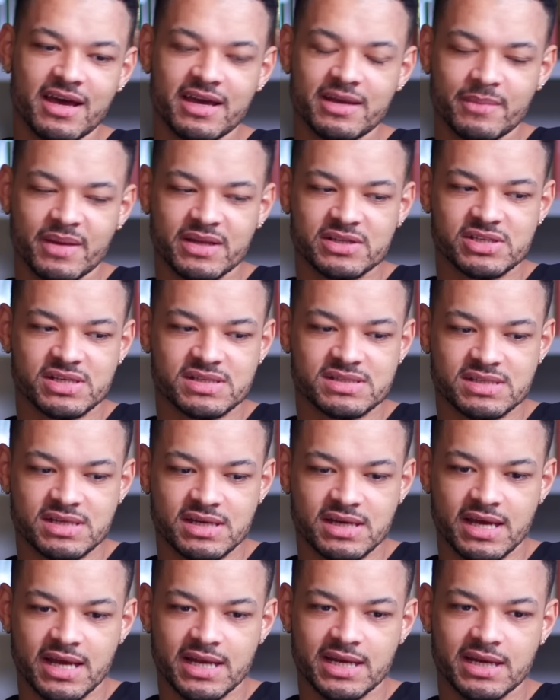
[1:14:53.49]
in
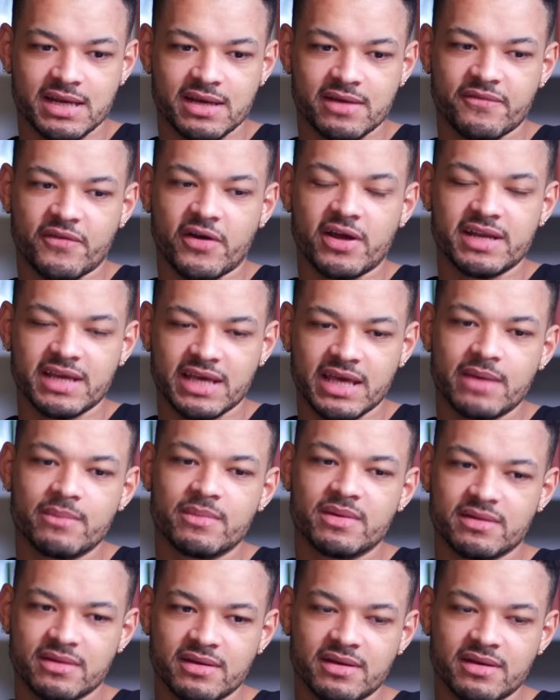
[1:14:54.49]
Manchester and finding him in,